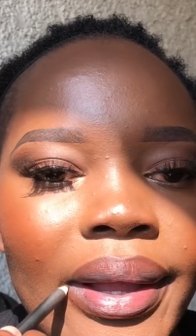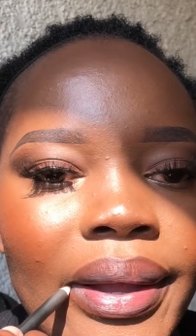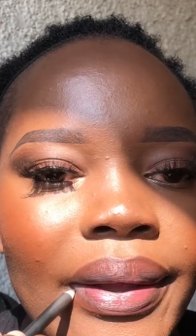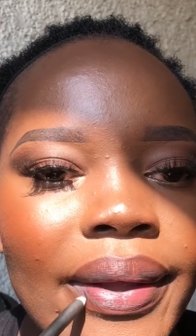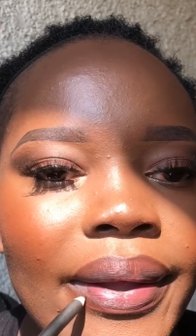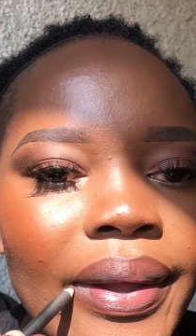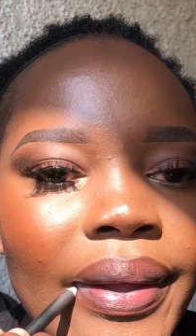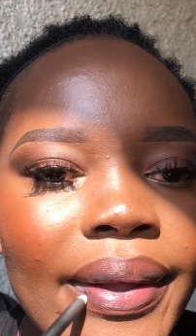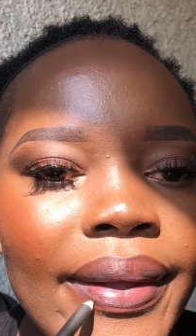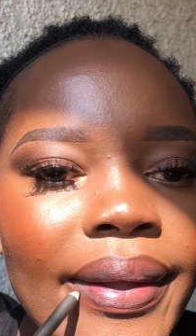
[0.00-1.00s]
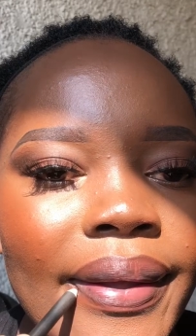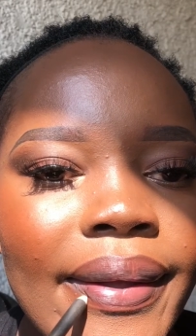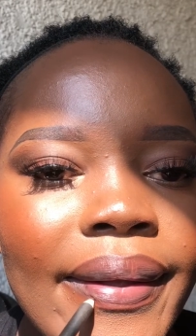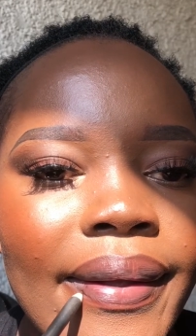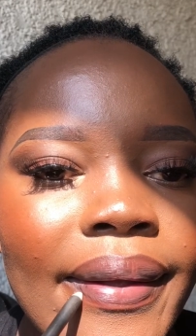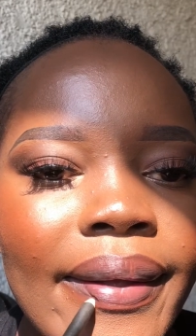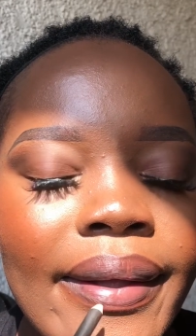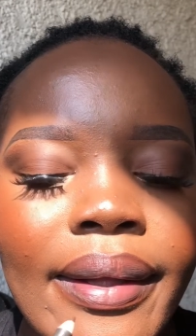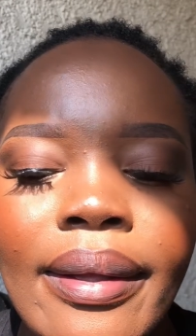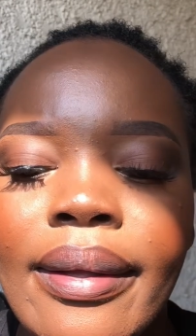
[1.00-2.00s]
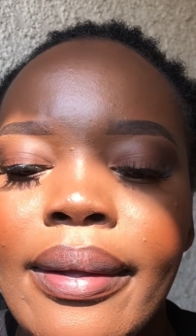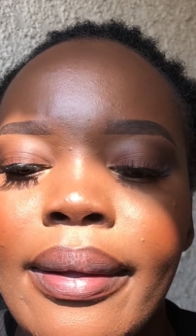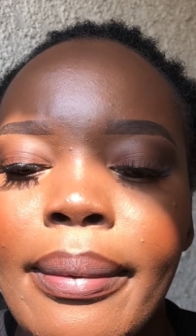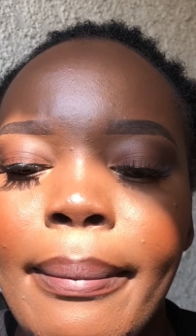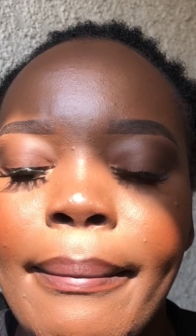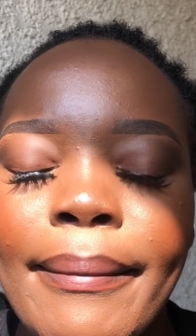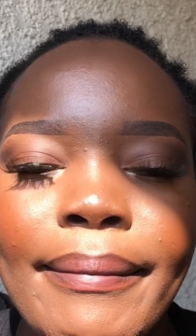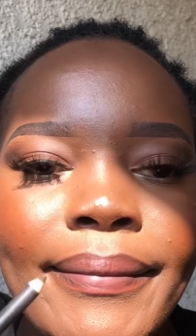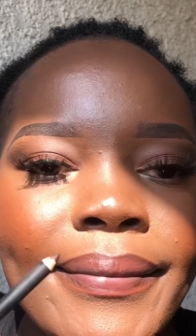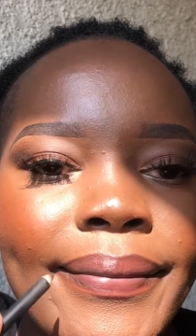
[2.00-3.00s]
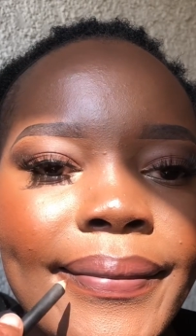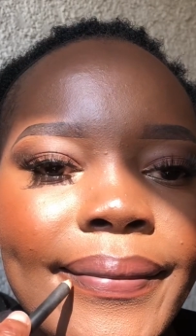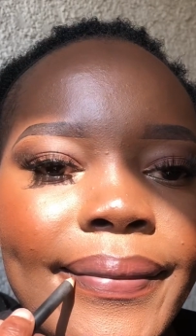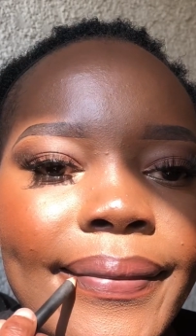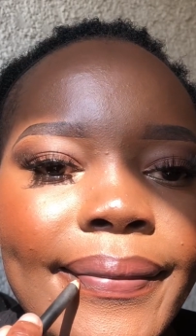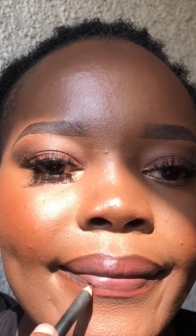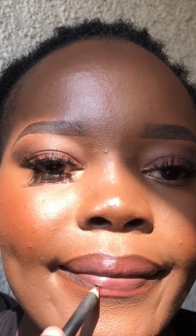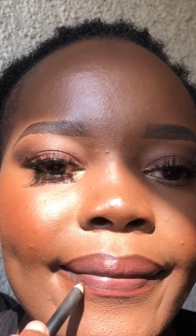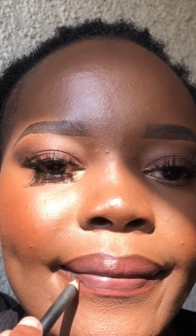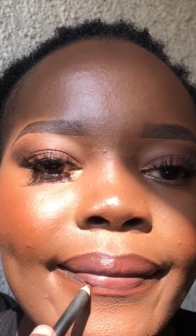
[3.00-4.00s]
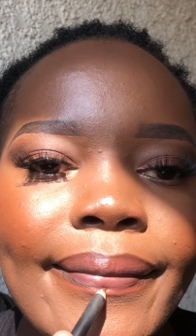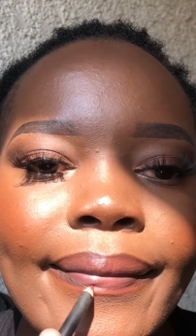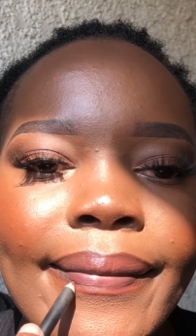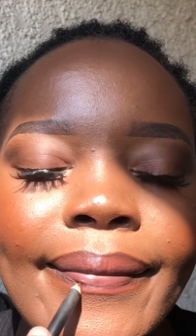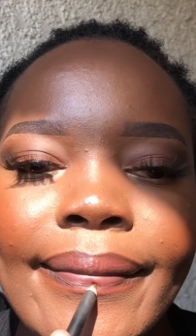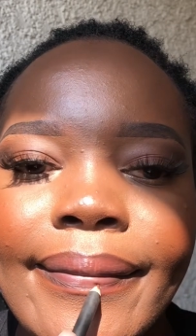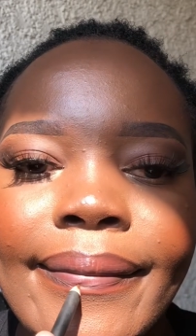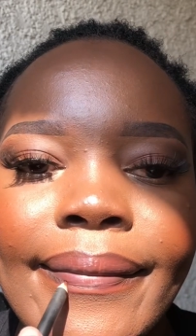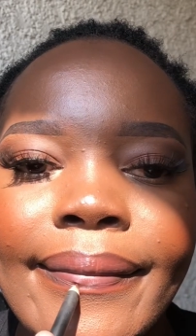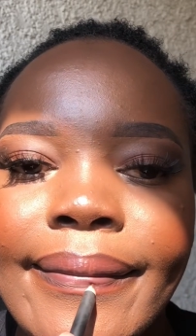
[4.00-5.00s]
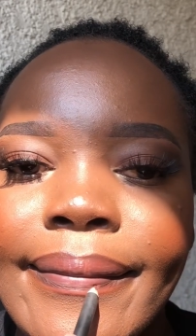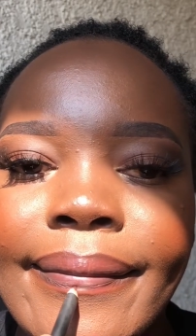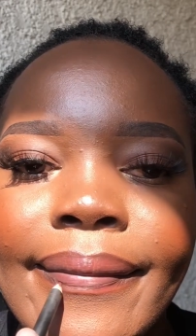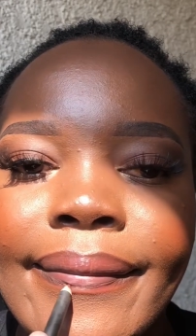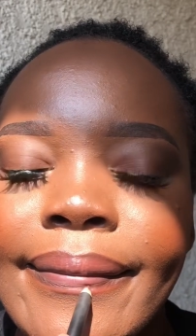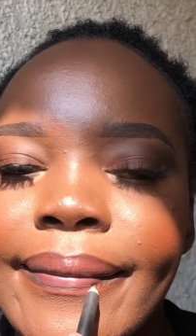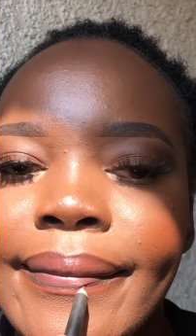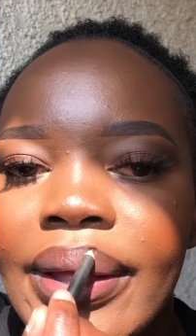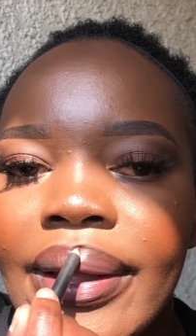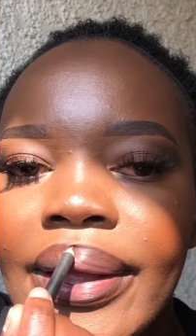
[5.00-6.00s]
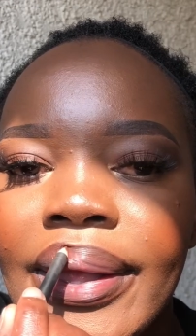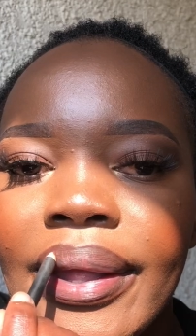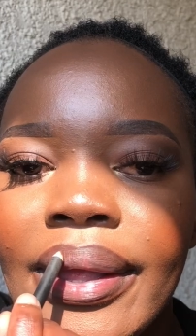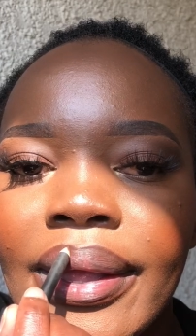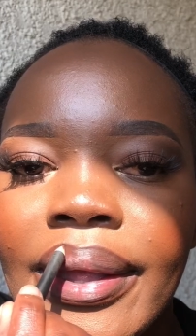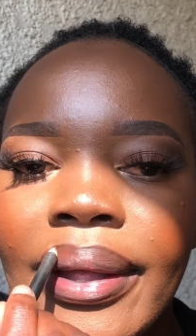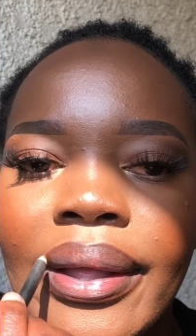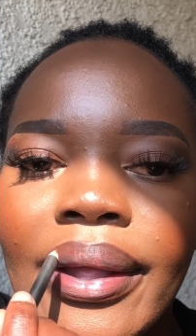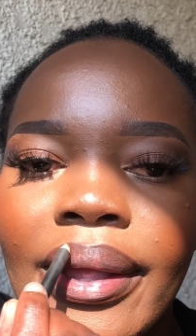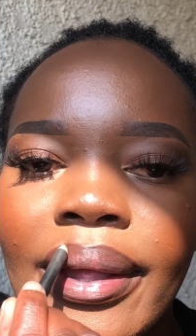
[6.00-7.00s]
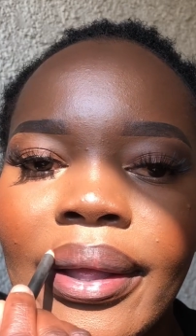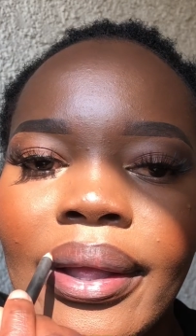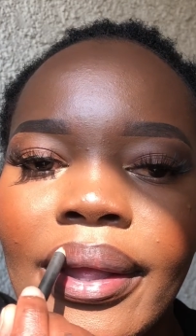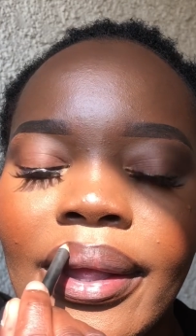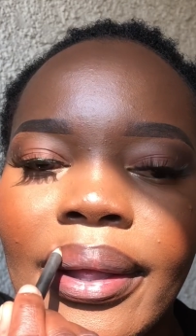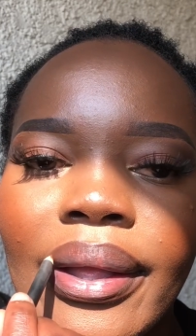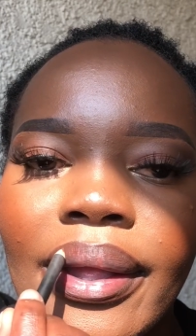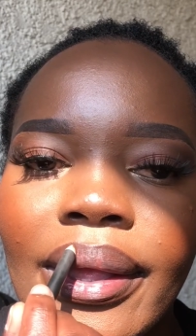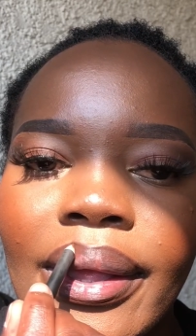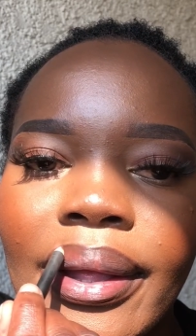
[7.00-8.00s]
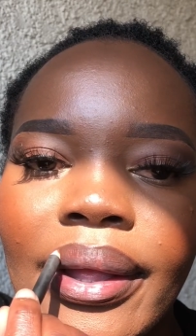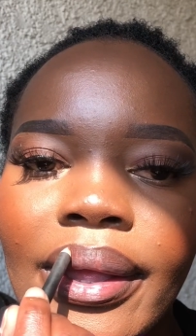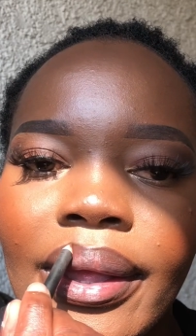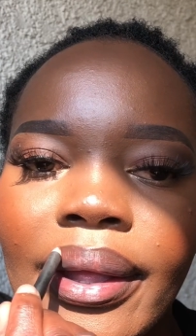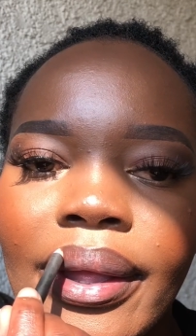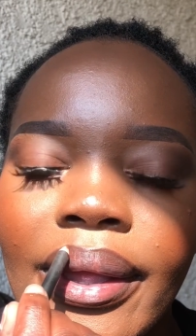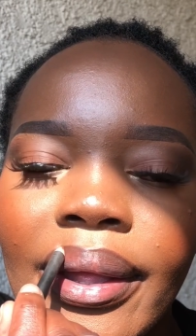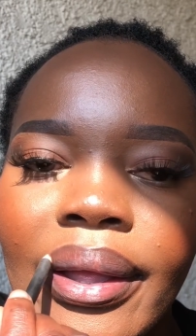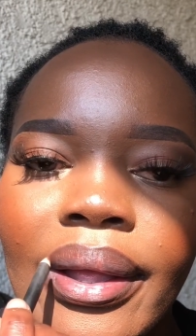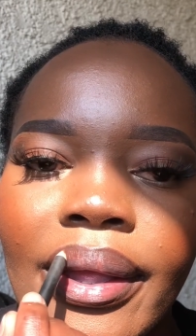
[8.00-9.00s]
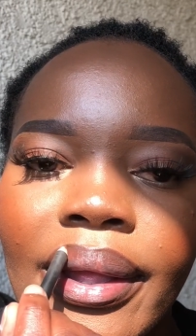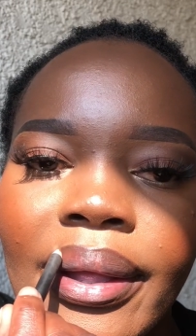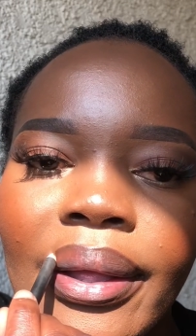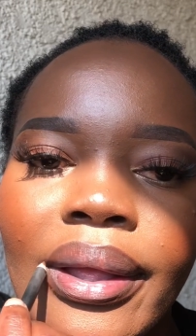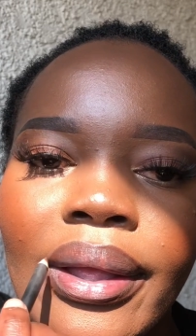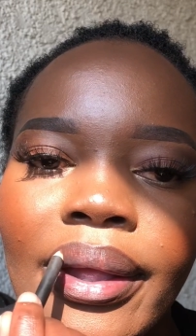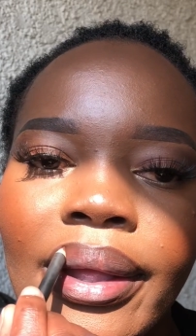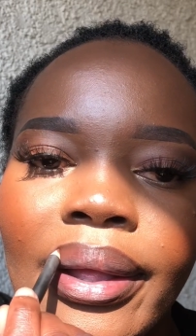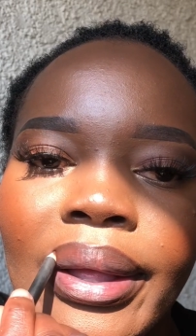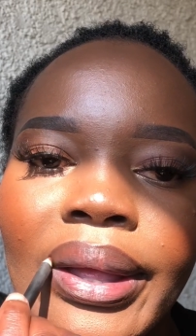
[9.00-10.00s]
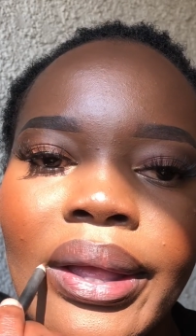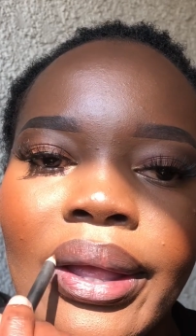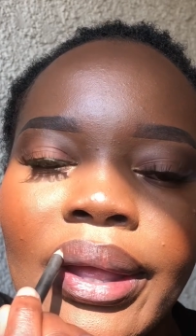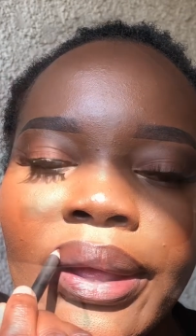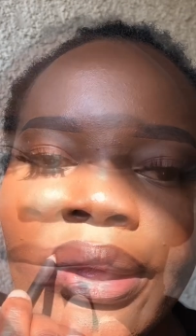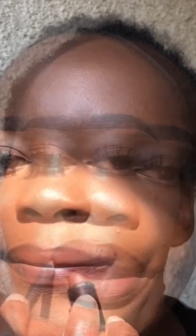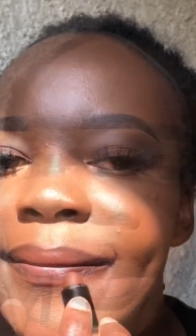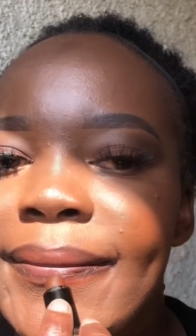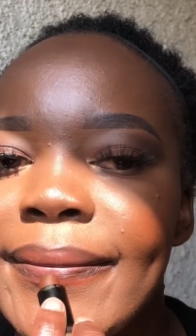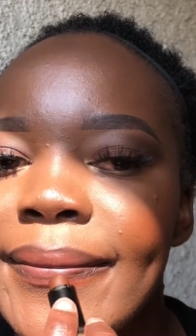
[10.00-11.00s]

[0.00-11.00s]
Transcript: I didn't like how that turned out, so I went ahead and used a brown pencil because it looks more defined.